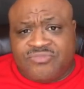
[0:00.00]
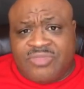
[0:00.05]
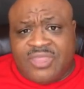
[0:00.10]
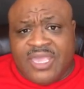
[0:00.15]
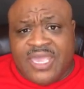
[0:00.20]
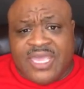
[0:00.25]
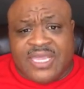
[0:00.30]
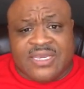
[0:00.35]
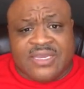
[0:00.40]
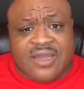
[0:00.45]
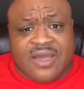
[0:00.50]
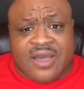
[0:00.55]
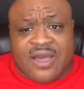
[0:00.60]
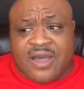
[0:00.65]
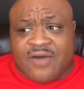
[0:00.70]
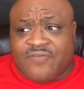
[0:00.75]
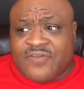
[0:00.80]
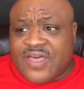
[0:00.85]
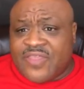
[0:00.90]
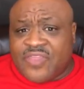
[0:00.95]
and
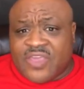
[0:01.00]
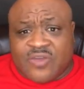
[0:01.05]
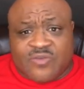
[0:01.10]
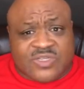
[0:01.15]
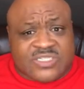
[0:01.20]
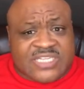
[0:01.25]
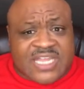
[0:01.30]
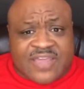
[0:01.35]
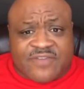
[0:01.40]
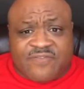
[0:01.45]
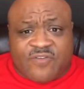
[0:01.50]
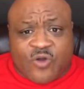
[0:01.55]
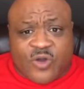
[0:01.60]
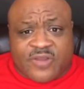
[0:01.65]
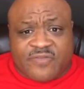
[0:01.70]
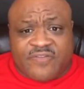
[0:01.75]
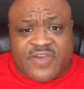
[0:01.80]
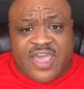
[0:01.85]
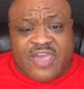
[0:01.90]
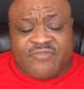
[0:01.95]
I think it was like
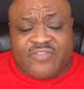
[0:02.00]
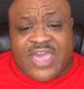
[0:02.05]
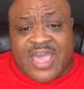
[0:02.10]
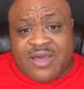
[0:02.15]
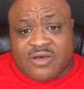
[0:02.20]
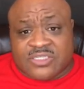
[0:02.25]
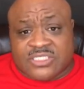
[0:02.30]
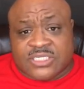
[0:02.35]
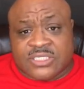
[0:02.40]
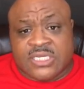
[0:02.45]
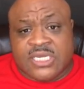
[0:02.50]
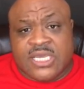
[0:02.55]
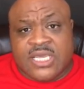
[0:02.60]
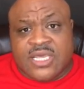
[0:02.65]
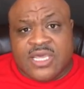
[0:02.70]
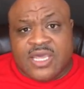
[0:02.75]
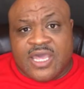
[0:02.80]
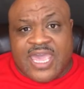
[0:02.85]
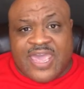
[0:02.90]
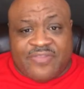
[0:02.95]
$45,000
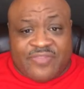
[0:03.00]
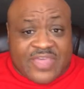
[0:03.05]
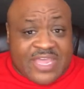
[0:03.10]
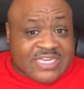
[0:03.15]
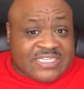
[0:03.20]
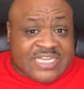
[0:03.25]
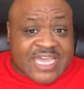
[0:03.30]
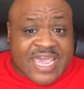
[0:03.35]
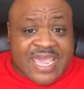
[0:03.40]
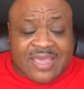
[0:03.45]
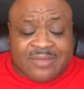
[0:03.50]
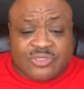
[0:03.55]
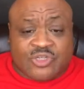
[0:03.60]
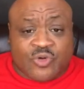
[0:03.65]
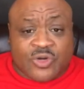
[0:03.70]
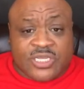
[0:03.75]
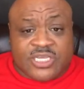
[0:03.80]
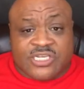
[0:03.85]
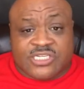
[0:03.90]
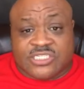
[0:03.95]
at that time.
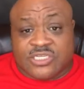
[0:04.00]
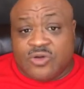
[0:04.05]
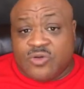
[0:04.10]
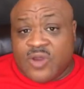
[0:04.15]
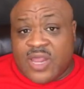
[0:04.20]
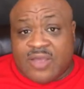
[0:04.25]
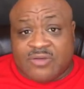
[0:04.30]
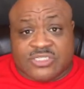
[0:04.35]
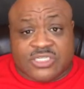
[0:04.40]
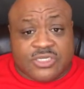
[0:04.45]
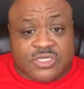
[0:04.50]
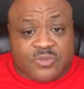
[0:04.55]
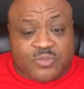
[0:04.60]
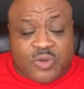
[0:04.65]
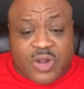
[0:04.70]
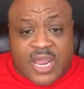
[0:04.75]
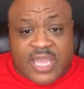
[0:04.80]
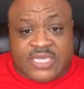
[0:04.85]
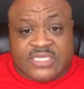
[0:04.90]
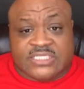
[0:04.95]
20 years ago, that was a good
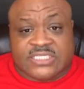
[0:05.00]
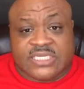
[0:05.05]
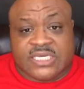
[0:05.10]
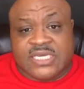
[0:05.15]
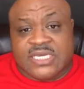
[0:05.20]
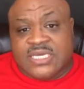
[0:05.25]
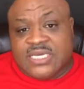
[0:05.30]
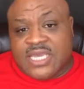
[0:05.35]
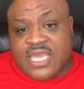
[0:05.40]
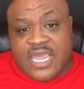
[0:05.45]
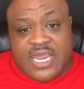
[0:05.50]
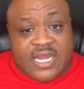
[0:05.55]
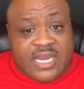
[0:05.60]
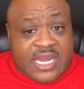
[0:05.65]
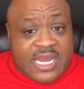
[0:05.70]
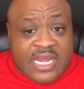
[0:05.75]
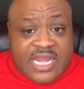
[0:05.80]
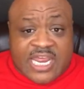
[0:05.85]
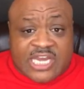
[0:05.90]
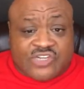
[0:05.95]
price,
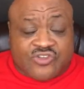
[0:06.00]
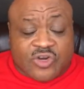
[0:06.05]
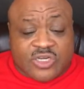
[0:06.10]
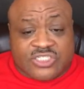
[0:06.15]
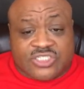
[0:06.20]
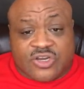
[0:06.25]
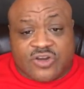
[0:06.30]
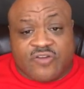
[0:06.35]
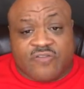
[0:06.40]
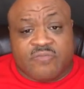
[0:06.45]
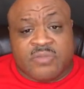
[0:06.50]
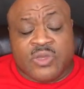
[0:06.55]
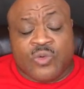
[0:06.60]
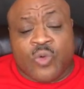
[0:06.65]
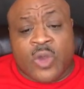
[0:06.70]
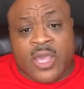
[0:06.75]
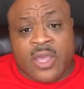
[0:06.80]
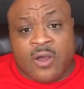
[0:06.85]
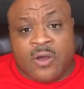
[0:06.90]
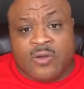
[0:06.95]
and that truck served me
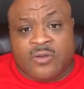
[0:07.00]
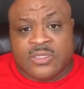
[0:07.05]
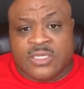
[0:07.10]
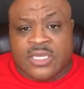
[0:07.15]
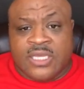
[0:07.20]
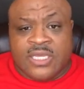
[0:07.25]
well.